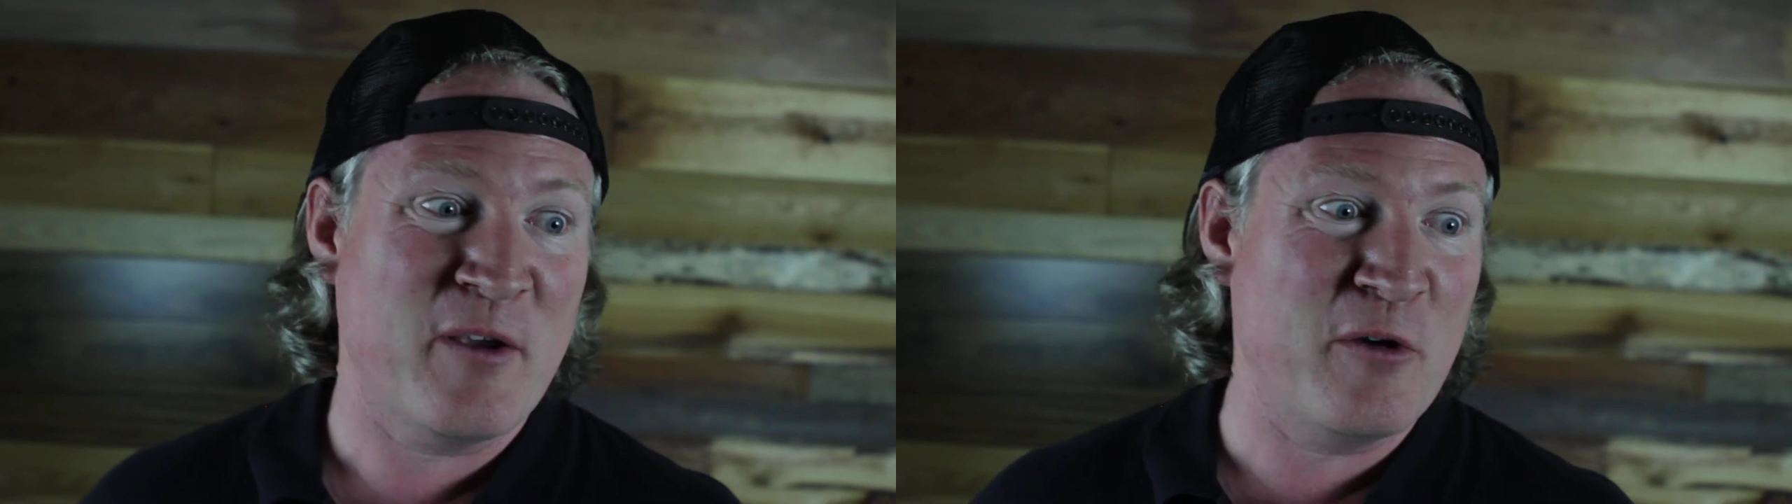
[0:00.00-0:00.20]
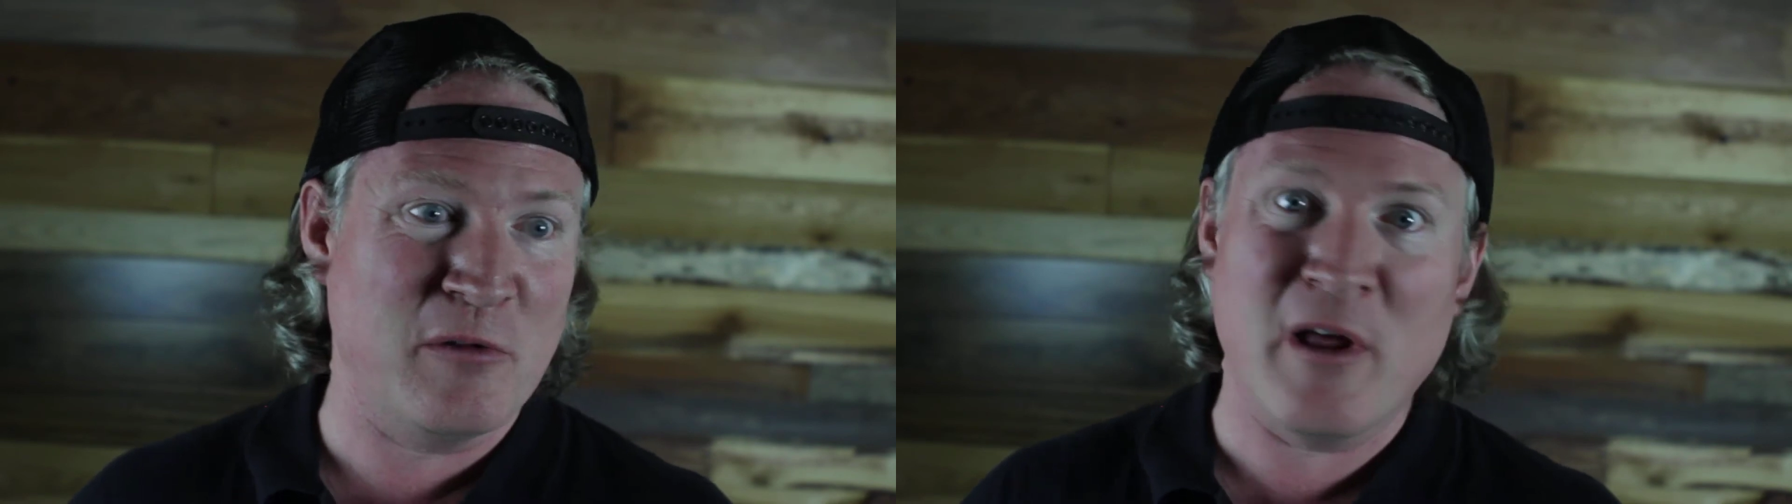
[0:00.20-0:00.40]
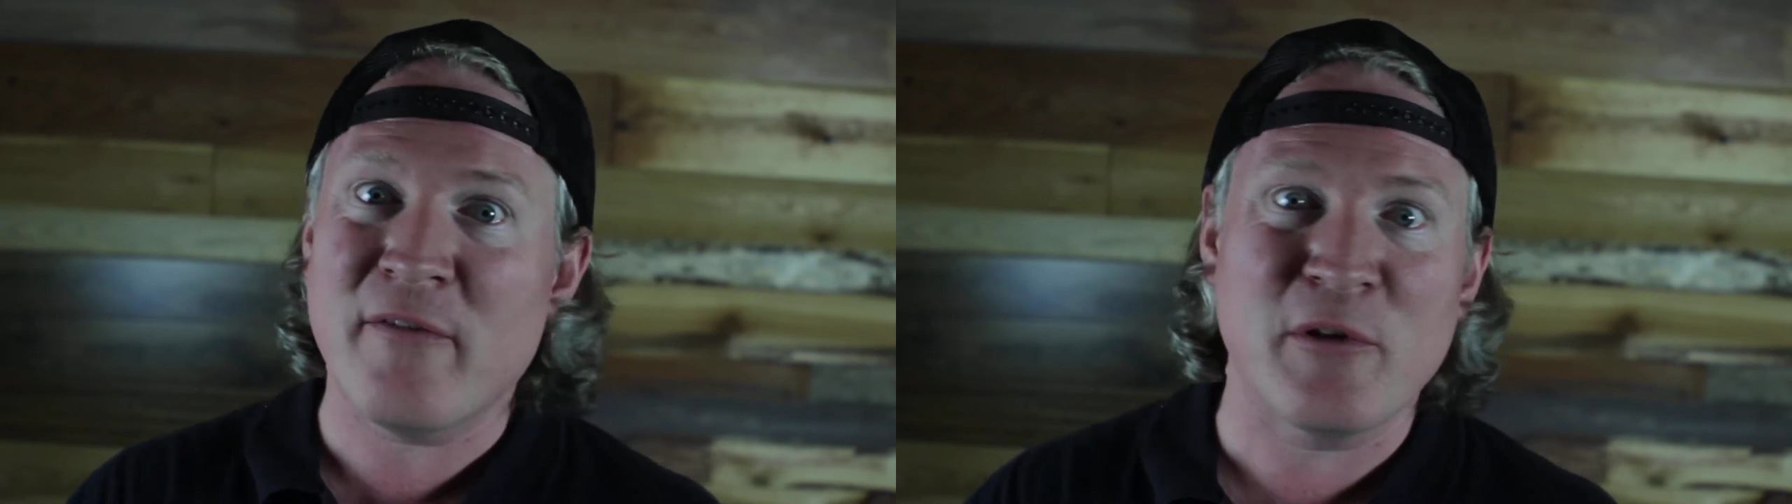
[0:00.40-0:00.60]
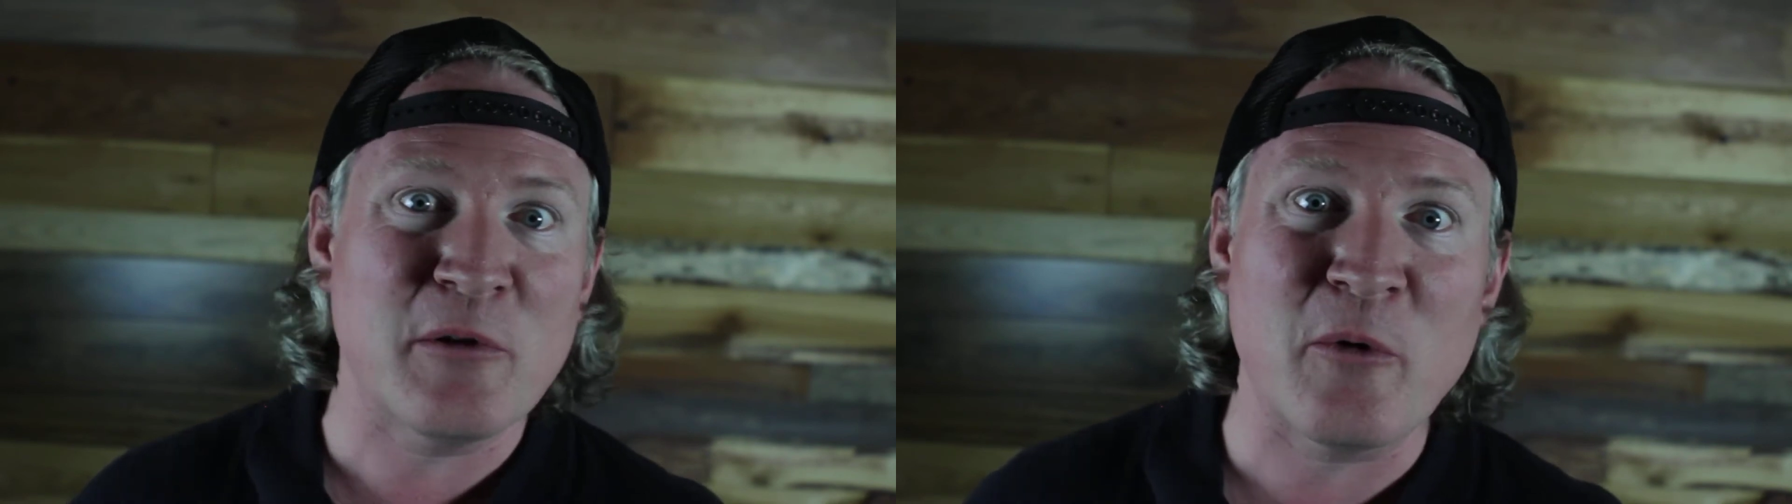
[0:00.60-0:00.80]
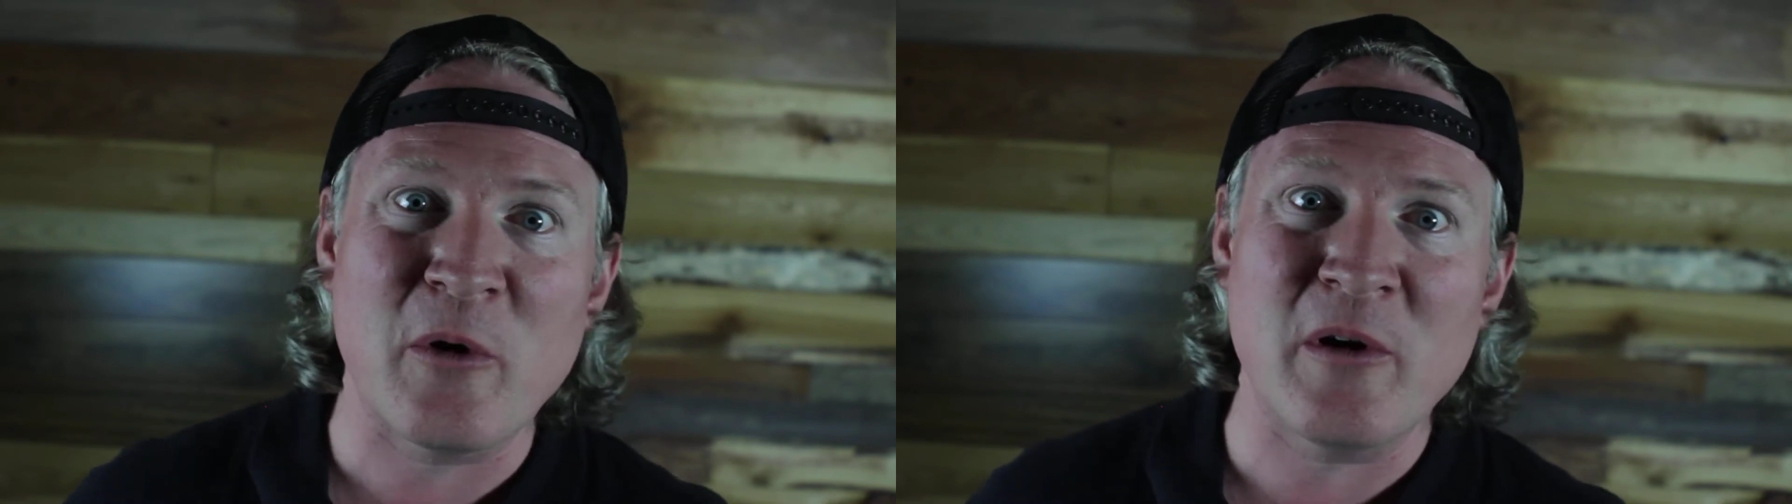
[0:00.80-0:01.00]
who loved the
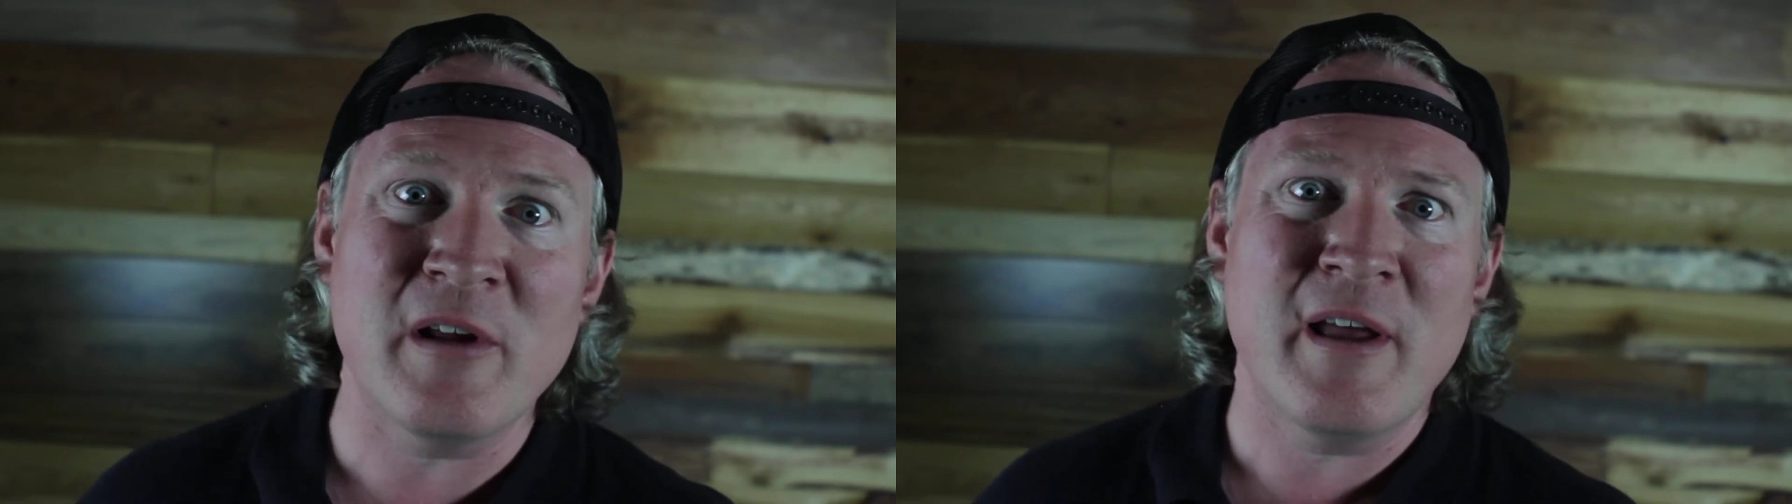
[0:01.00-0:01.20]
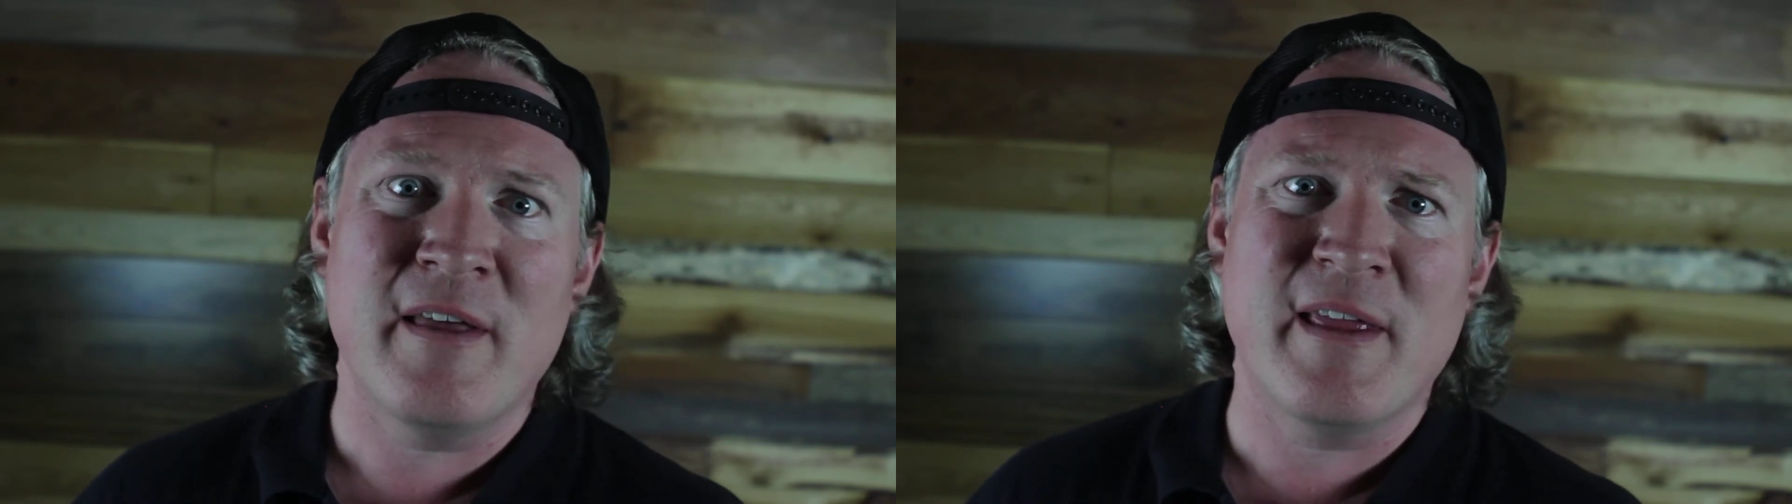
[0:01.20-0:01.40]
Lord,